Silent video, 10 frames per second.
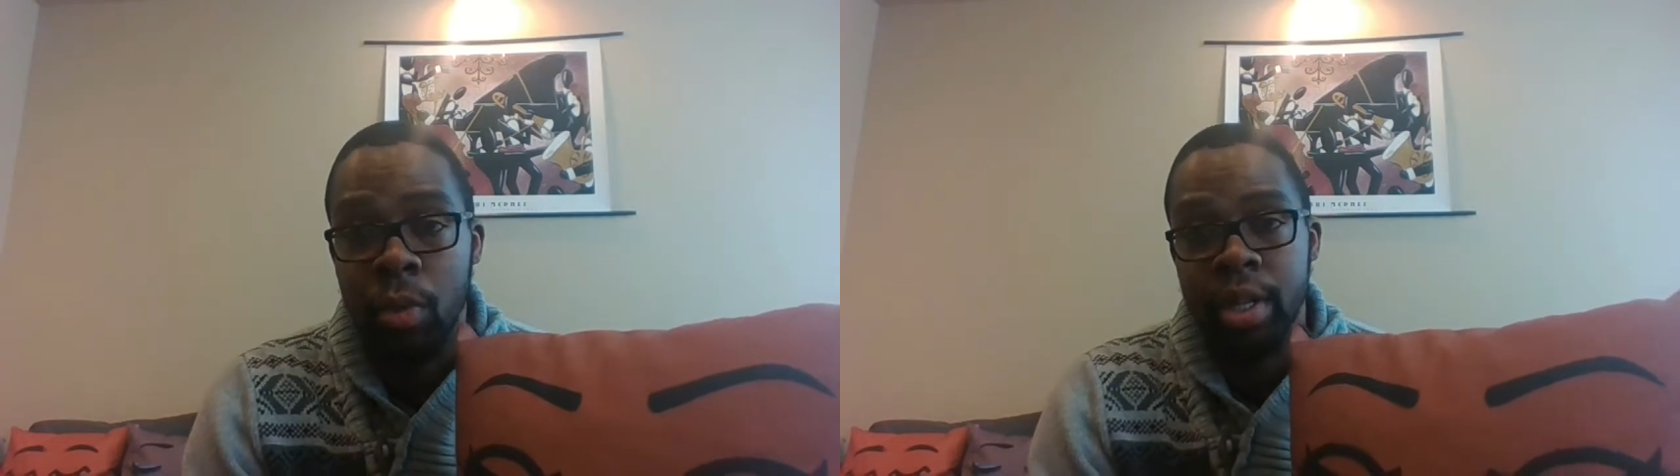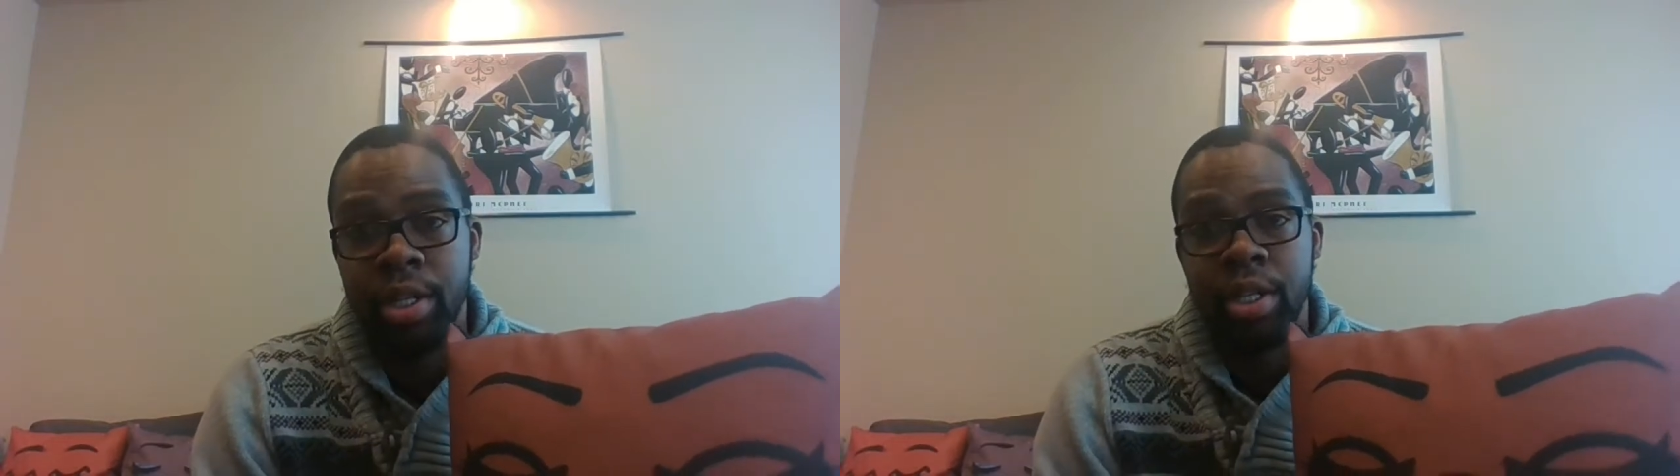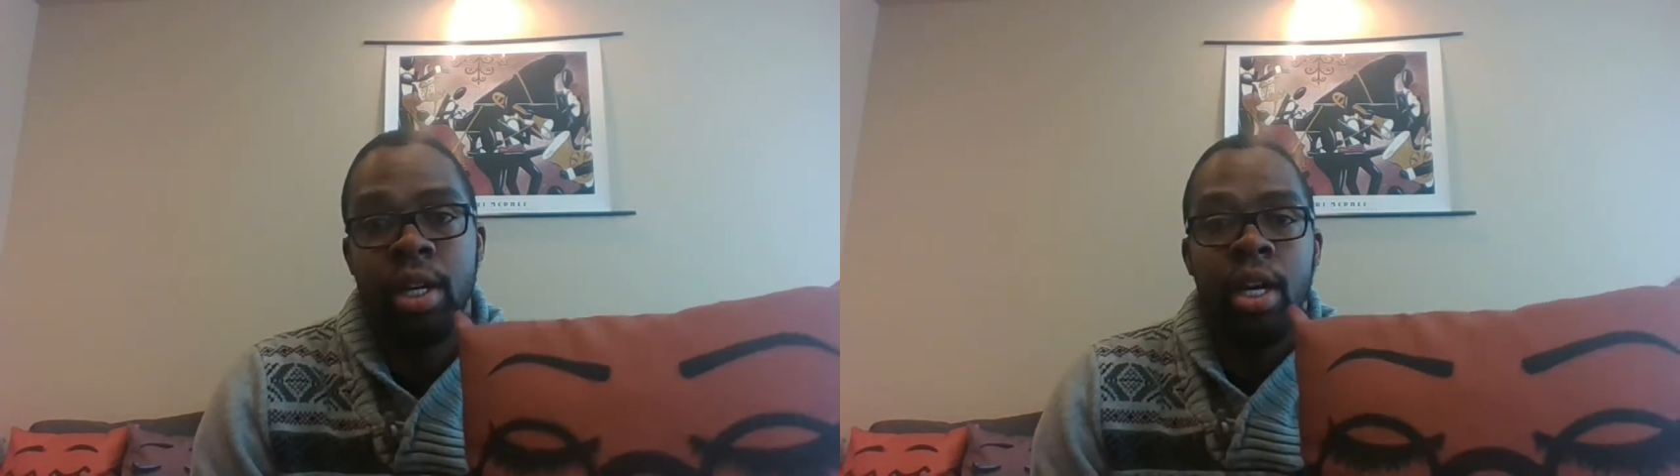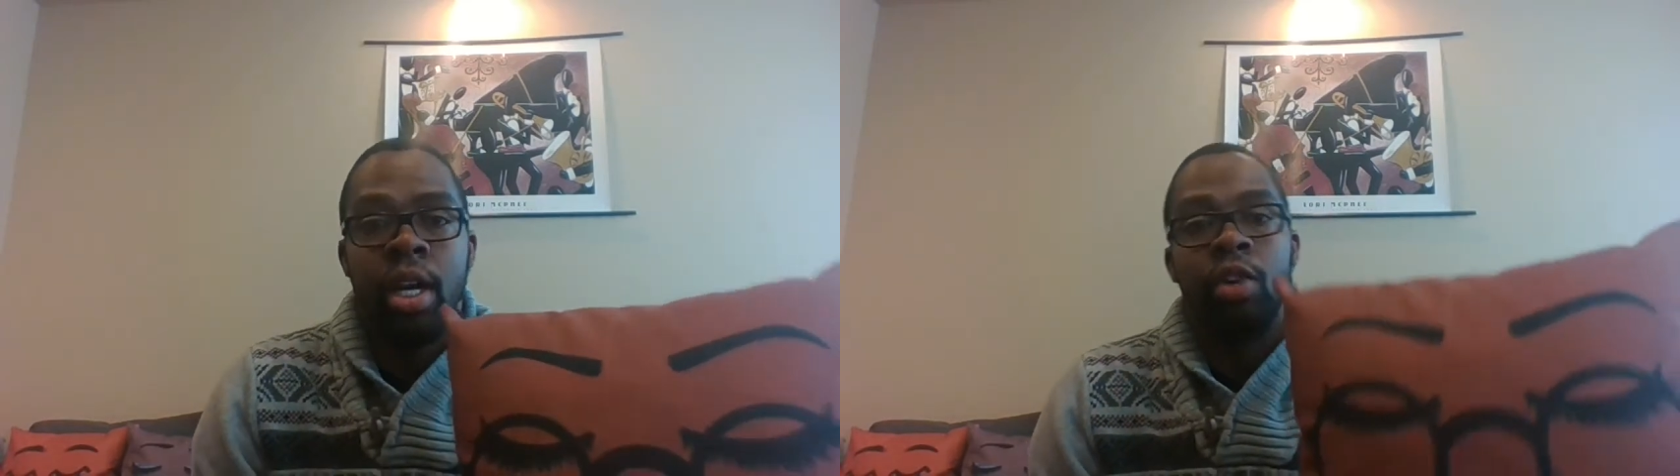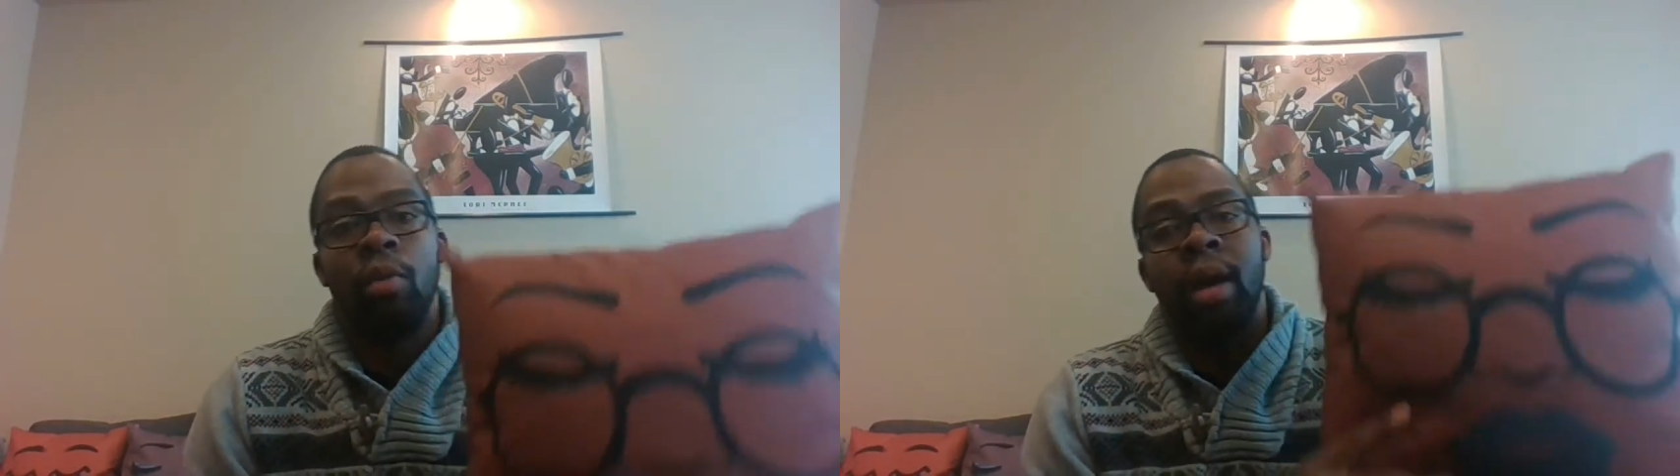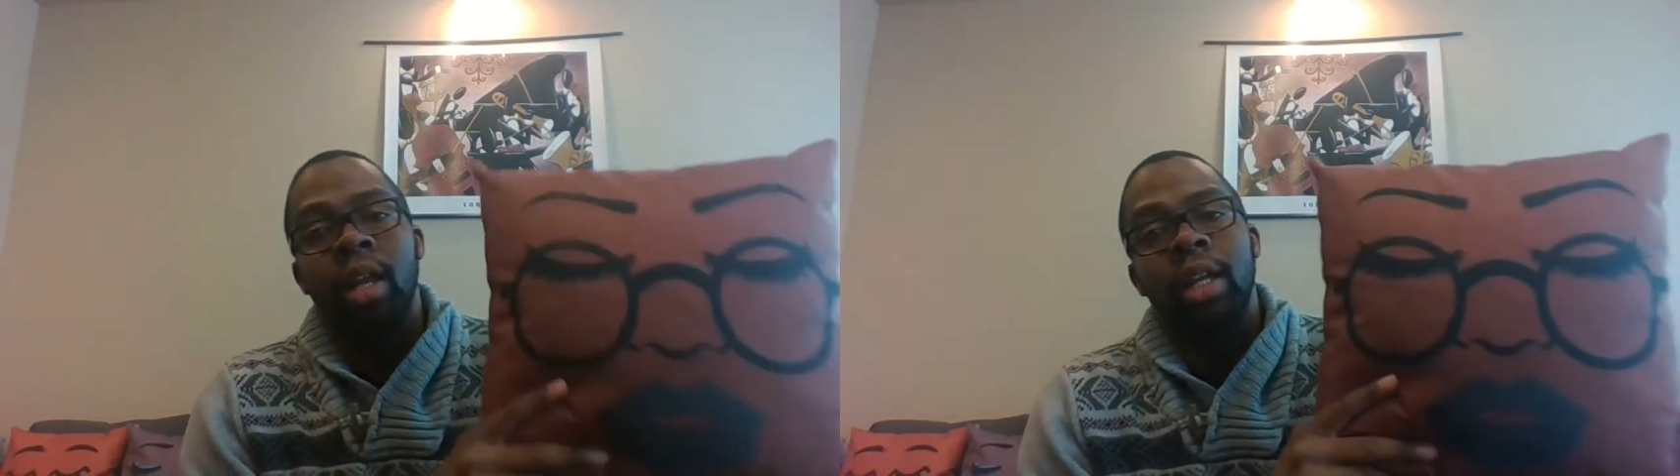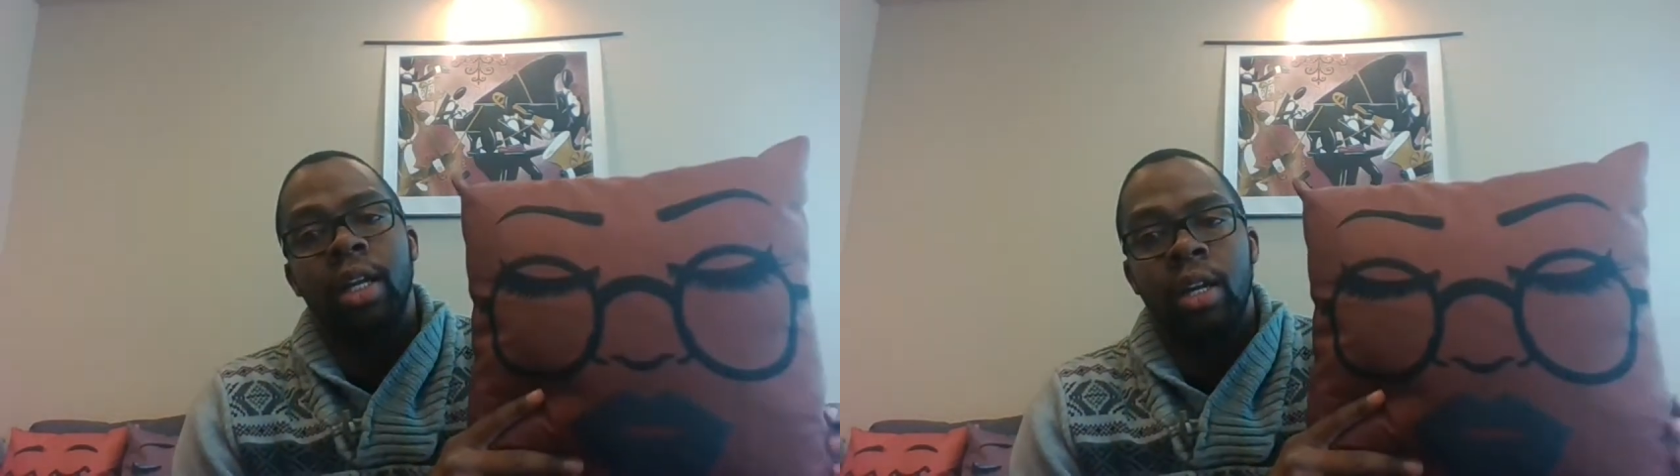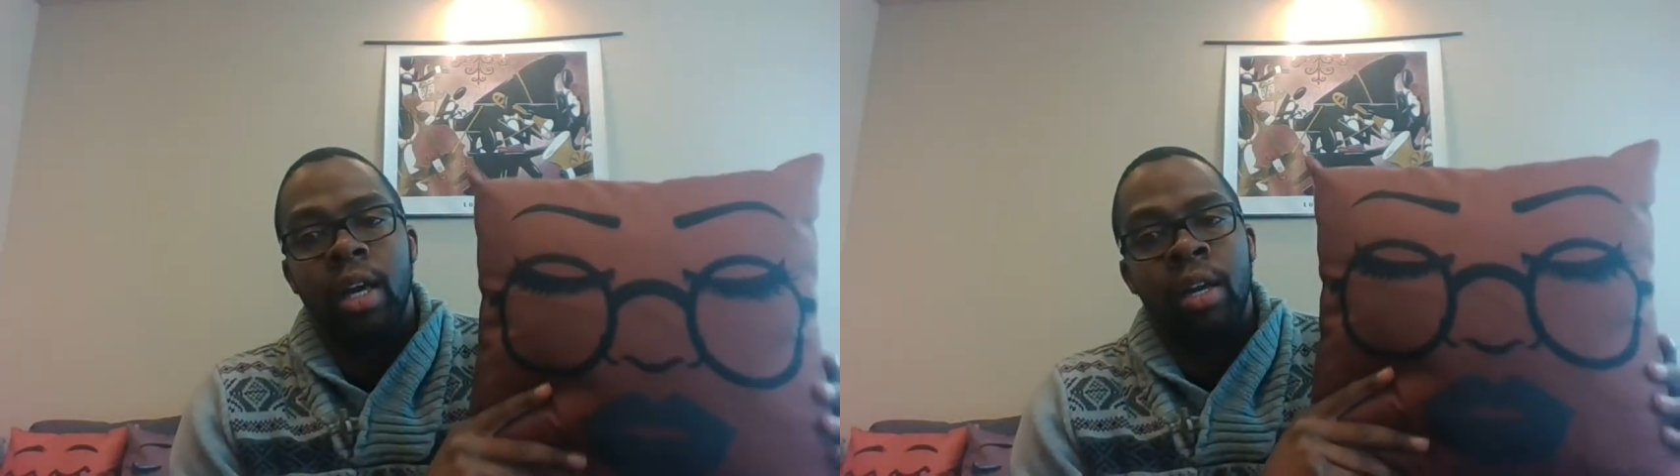much. You know, at
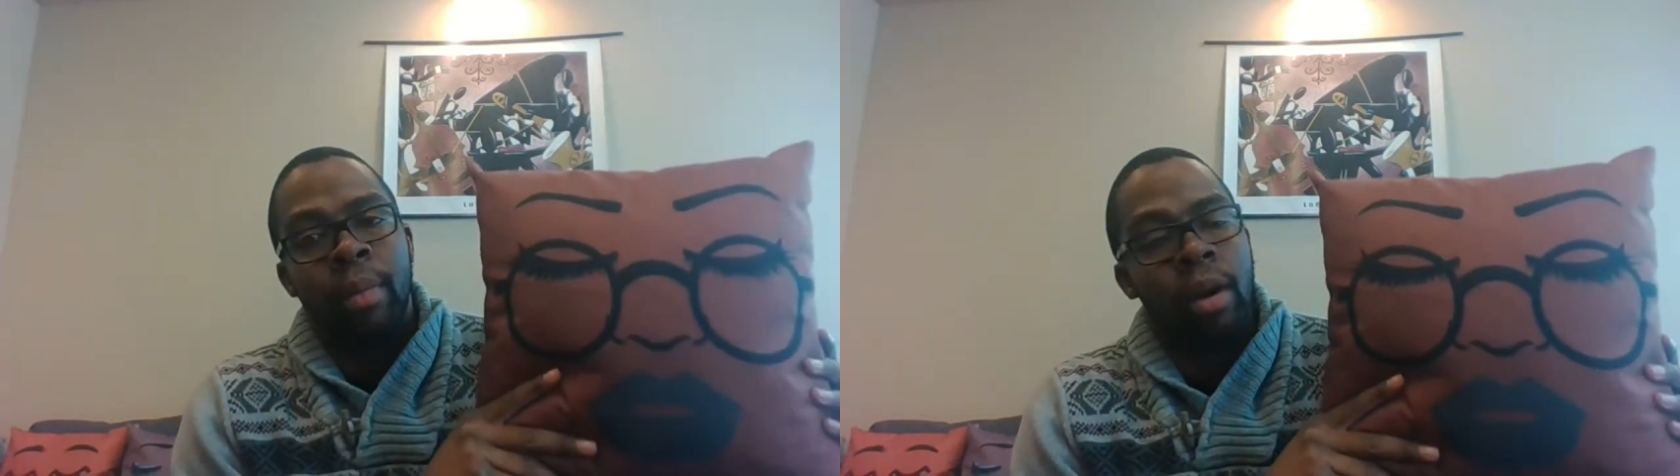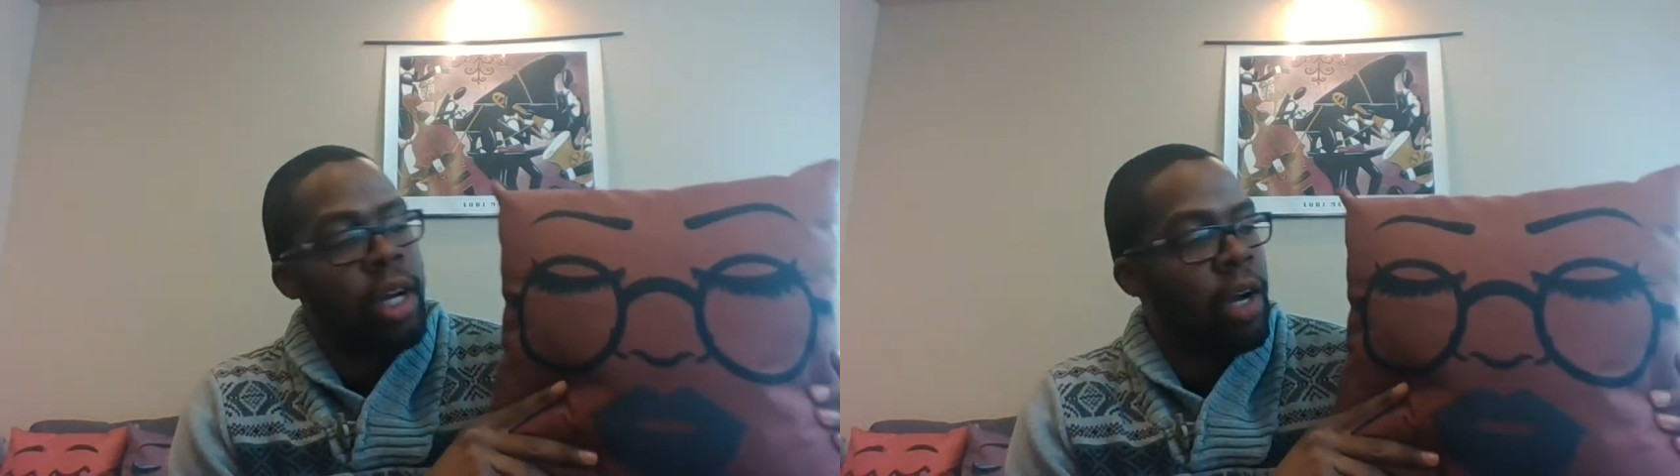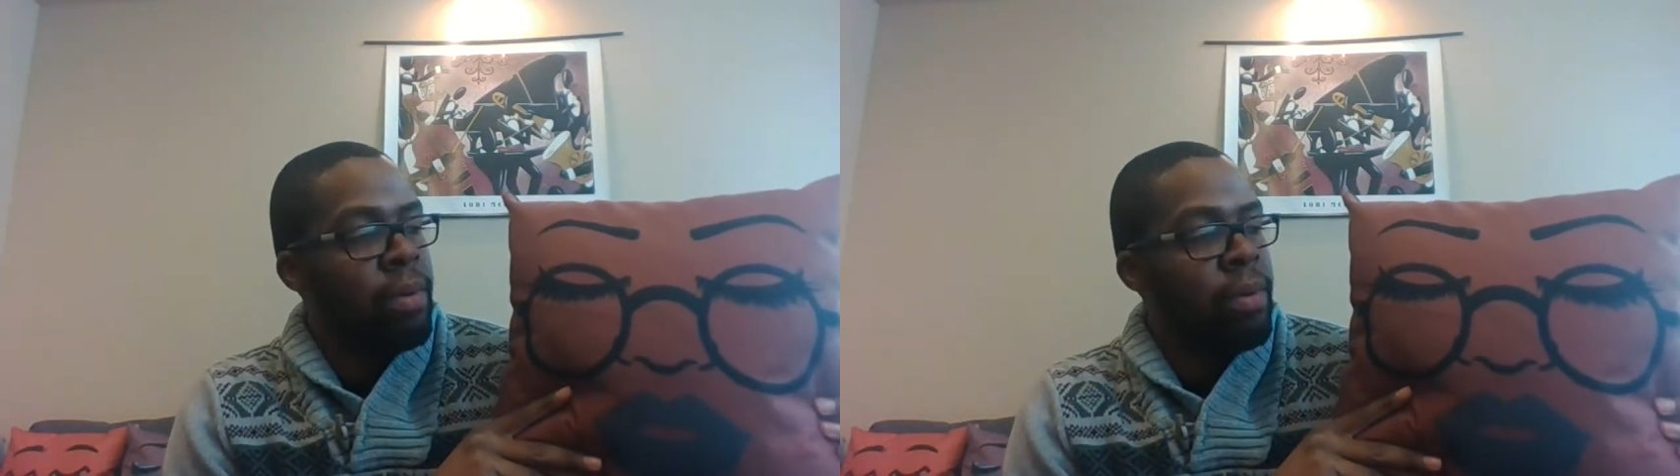Melanin in America,